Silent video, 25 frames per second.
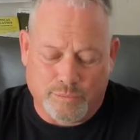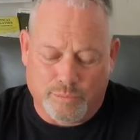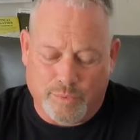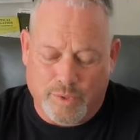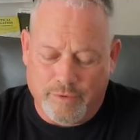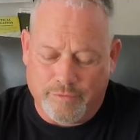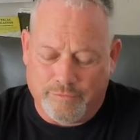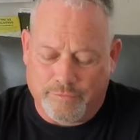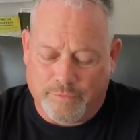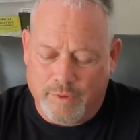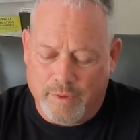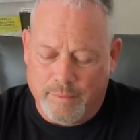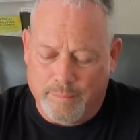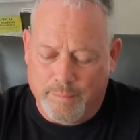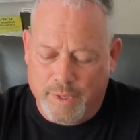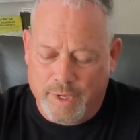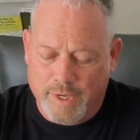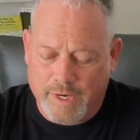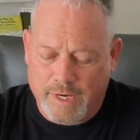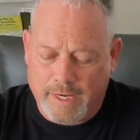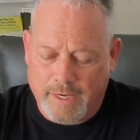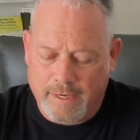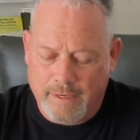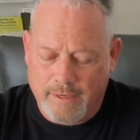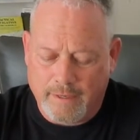run for the
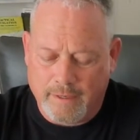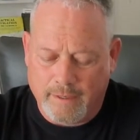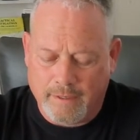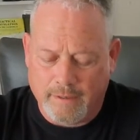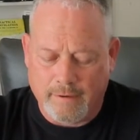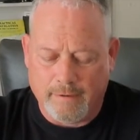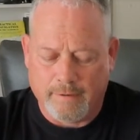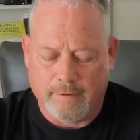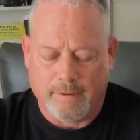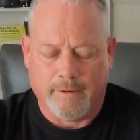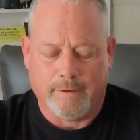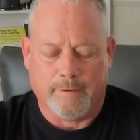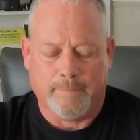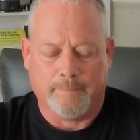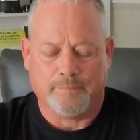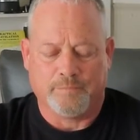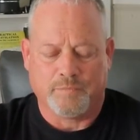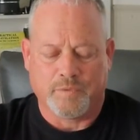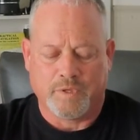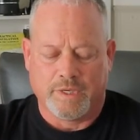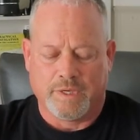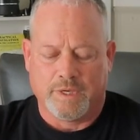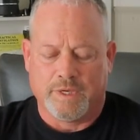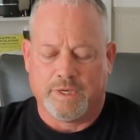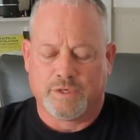money.
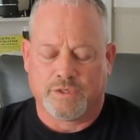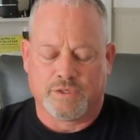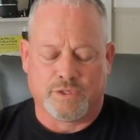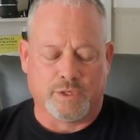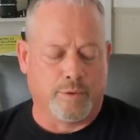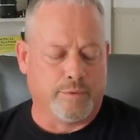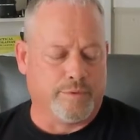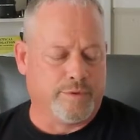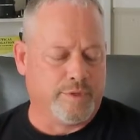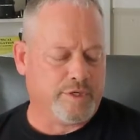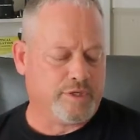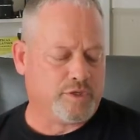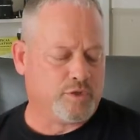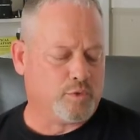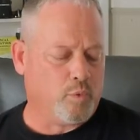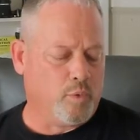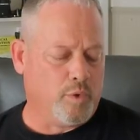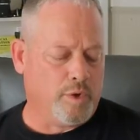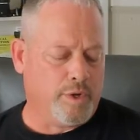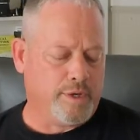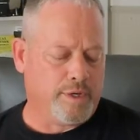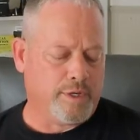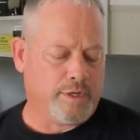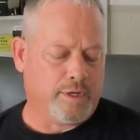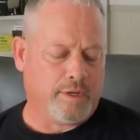So this
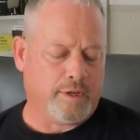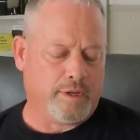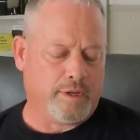one,